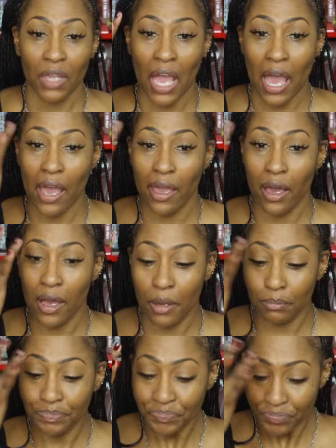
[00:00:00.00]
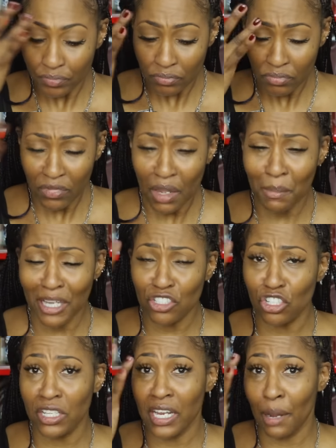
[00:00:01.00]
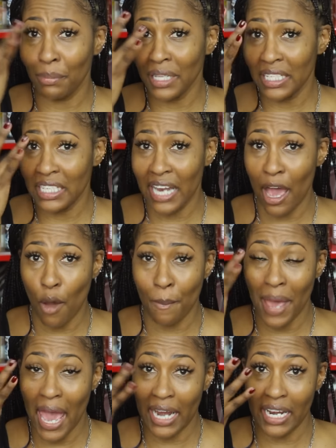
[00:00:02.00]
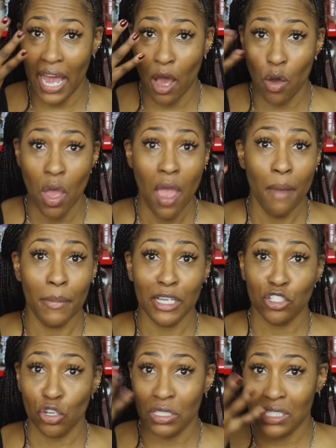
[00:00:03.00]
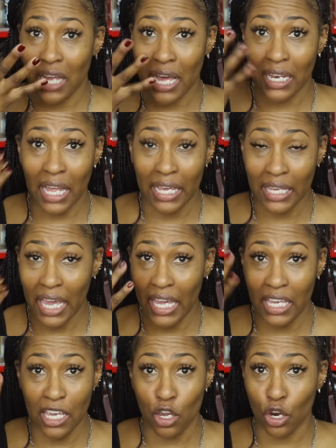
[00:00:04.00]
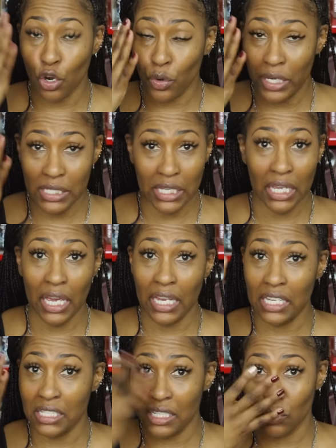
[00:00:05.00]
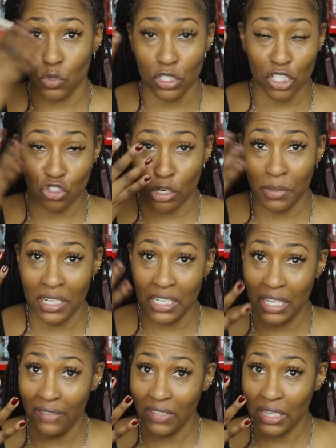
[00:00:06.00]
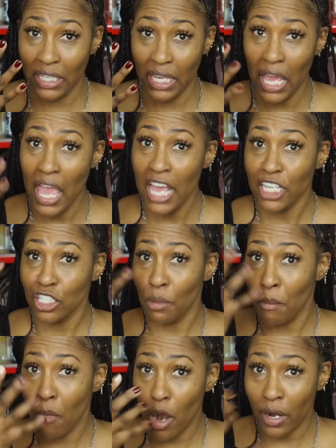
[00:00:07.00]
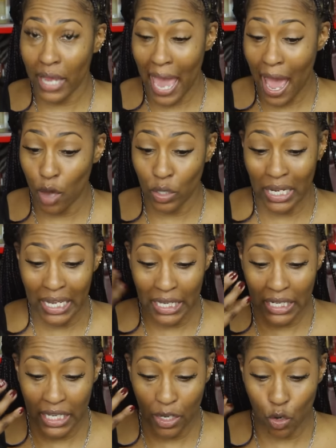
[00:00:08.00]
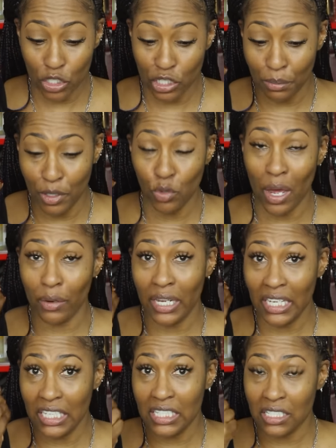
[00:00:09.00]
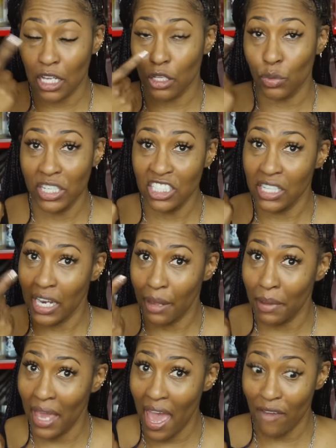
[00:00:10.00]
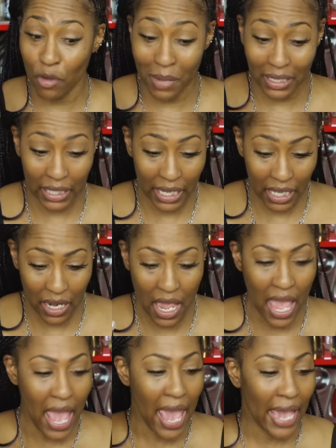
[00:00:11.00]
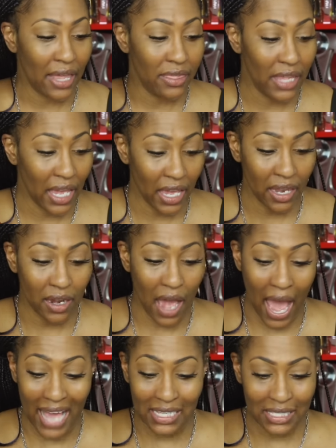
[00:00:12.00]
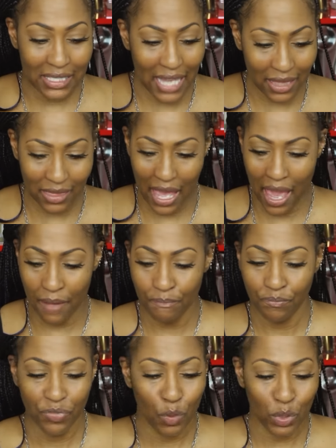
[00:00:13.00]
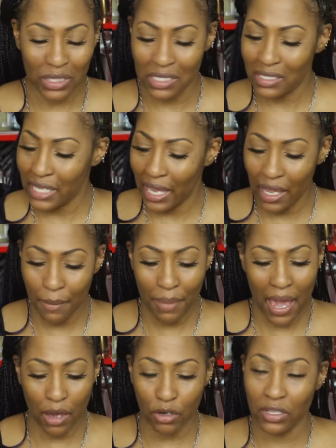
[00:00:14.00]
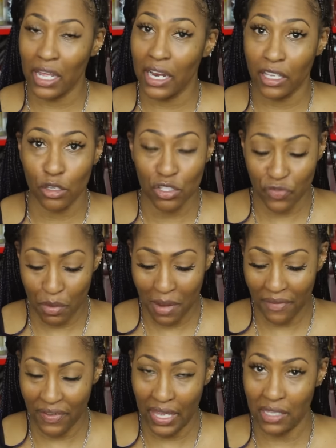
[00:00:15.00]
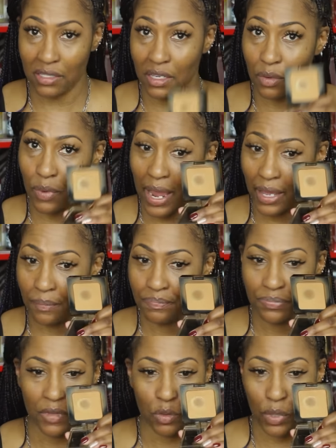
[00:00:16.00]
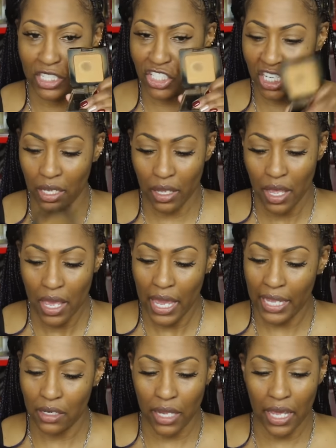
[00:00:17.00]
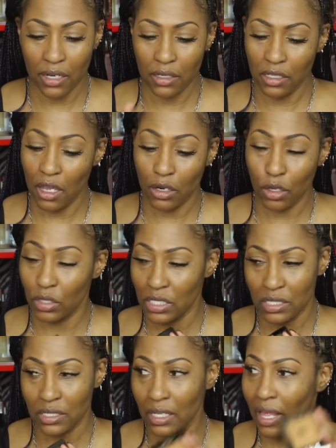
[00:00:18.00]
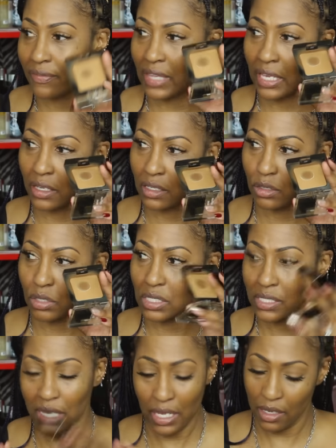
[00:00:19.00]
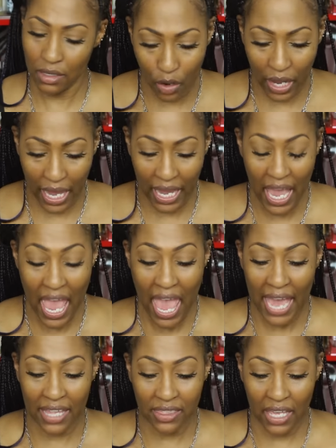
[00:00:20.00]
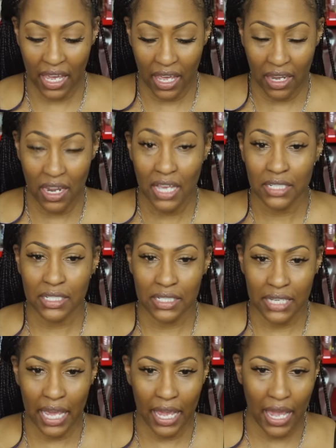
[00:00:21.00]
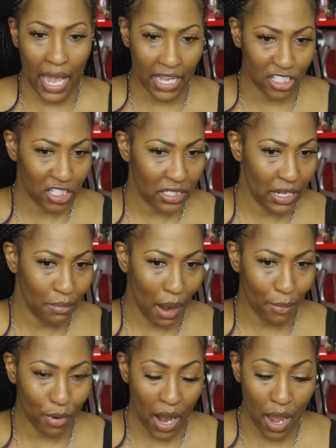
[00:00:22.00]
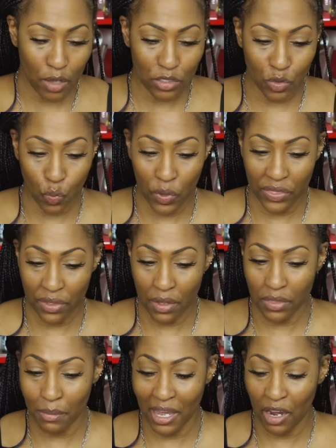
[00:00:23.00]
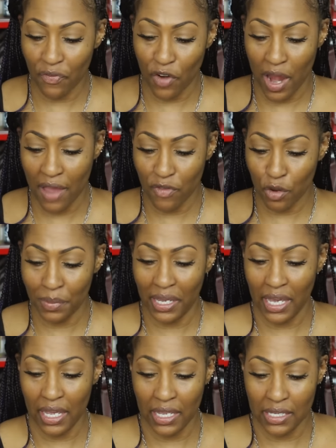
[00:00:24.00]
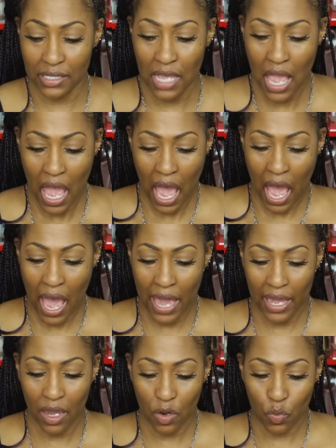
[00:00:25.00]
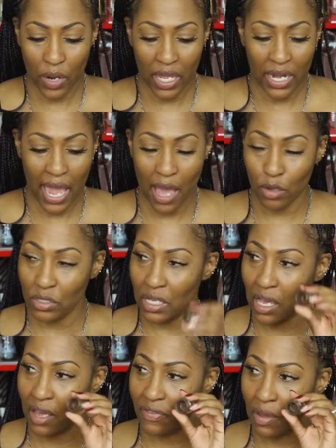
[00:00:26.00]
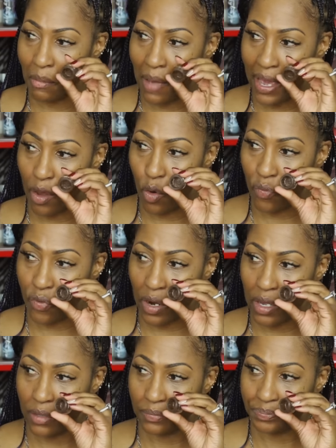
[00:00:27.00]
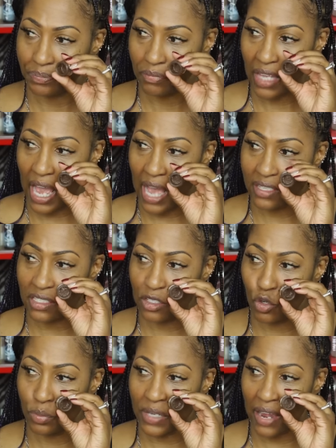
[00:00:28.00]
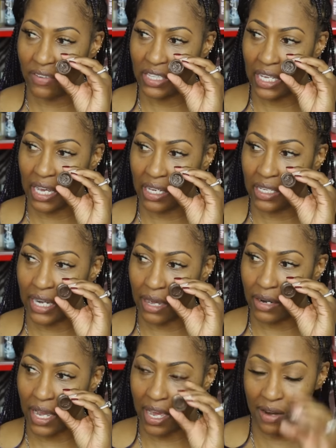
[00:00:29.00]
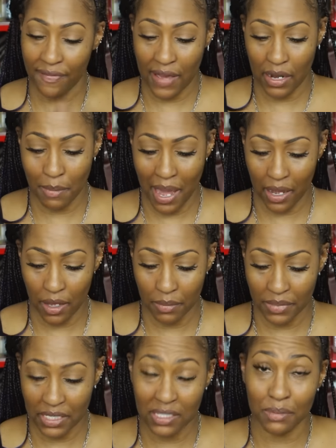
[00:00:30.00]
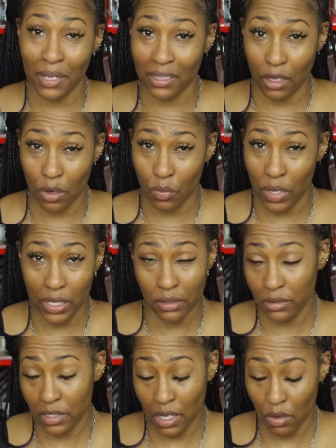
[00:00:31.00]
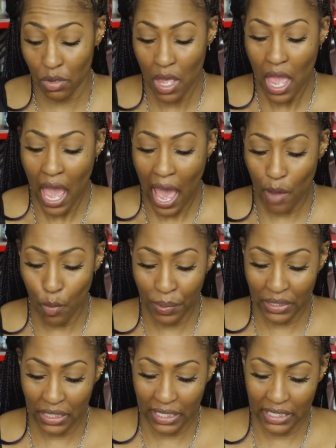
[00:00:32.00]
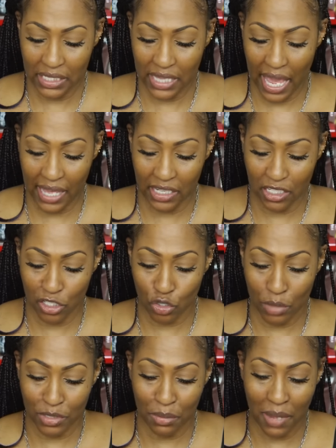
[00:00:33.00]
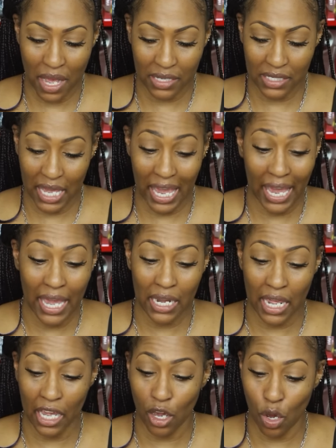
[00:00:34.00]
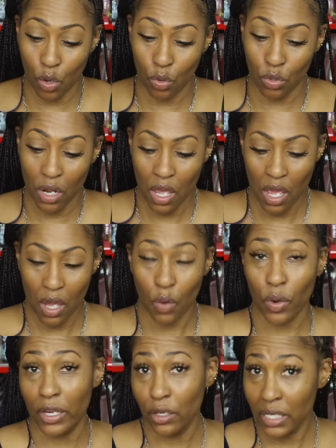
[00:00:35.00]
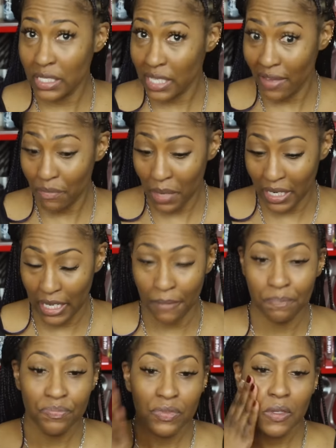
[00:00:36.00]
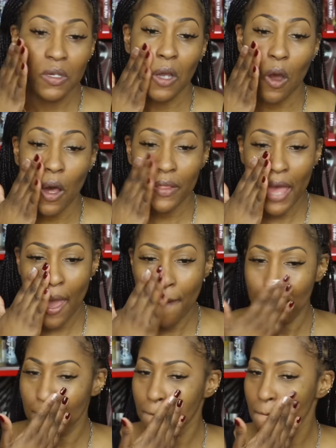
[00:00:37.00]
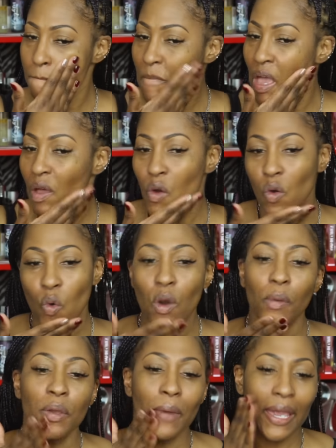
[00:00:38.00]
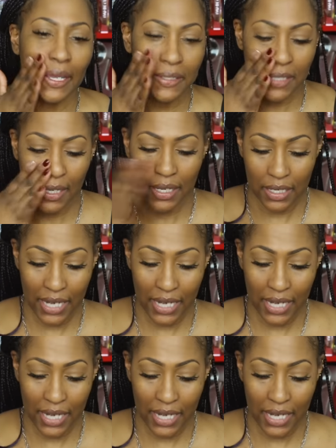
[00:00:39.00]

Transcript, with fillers: I, um, make sure that I blend it out, pat it out, make sure it's not like cakey or creasing and it's distributed evenly to mark out any or to mute out any discoloration that I may have on my lid. And then I set that with the same powder that I use for my face, right? right here. And and y'all know this is a love thing. You can see, okay? And then today I just did my brows with the Makeup Forever because I ran out of my Ofra. I scooped everything I could out. I got to find a backup. This is my third one. So I will put the link to that in the description box and a code where you can save money. All that while we wait.